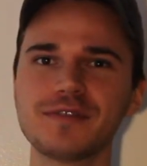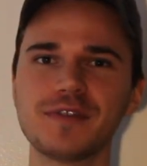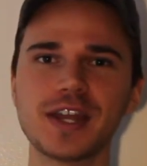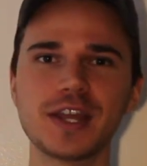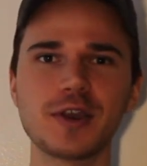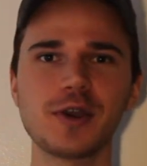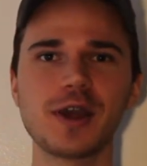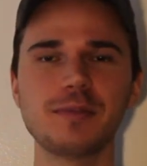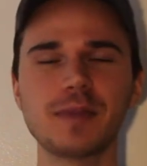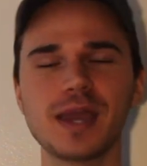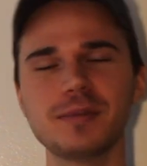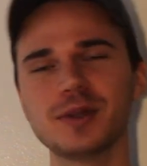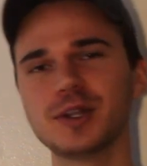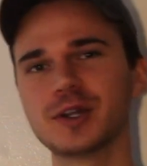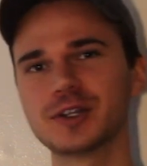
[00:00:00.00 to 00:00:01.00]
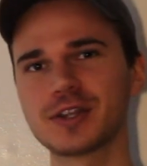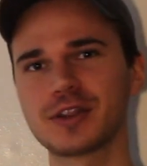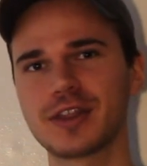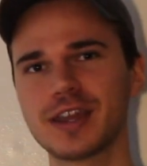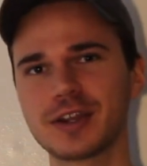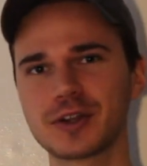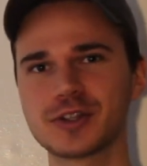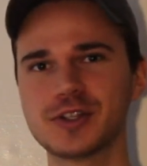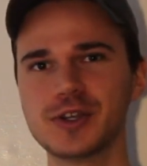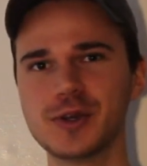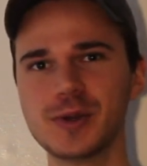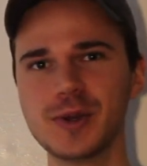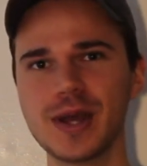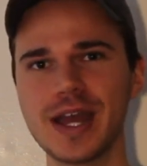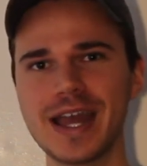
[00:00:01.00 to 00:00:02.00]
the video and maybe learned a thing or
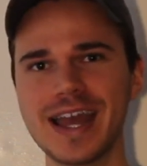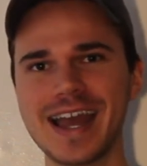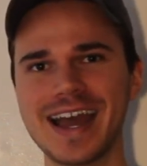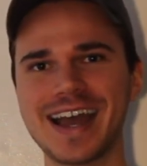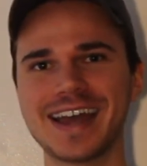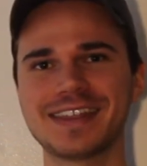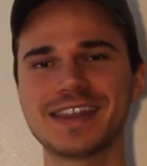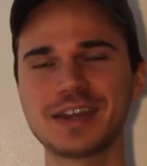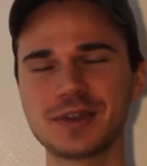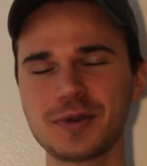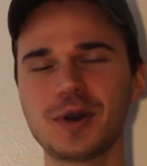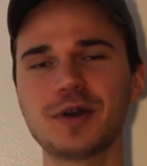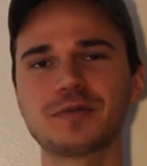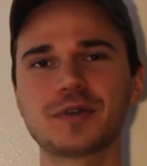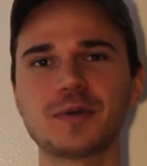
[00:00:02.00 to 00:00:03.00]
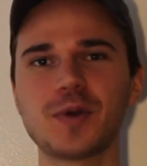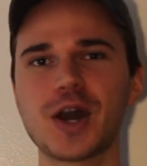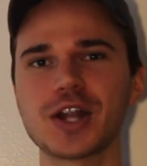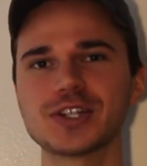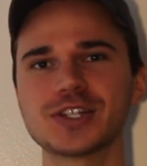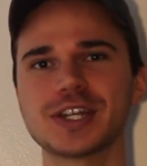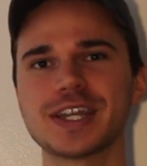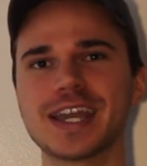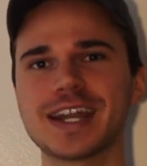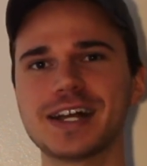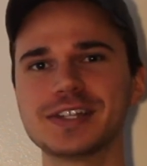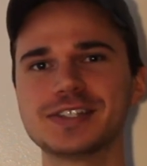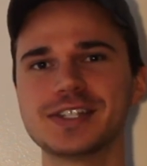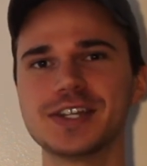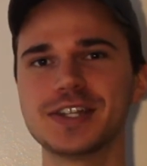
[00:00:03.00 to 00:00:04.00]
two. Thank you all for watching, and
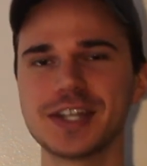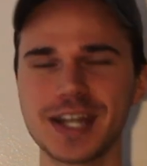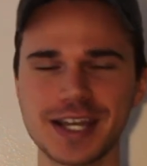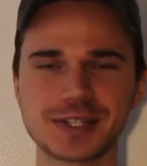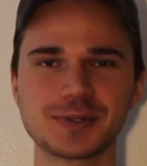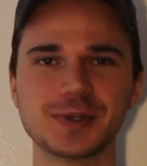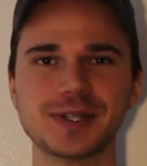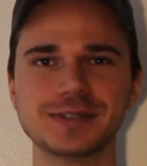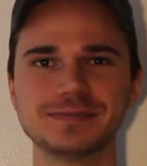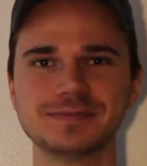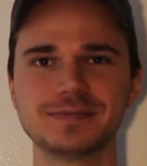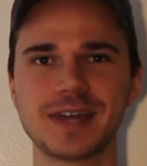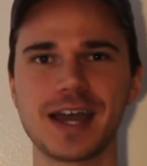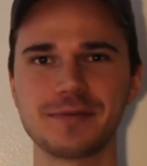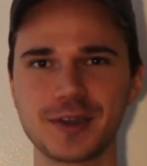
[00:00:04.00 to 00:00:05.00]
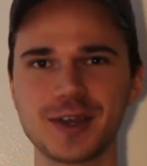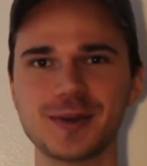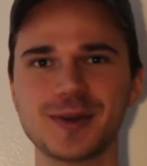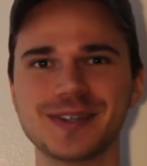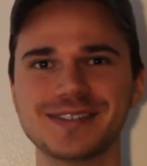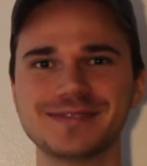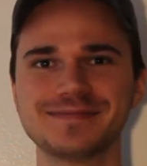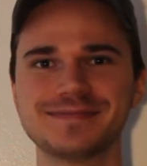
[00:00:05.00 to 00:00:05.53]
I'll see you in the next one. Have a good one.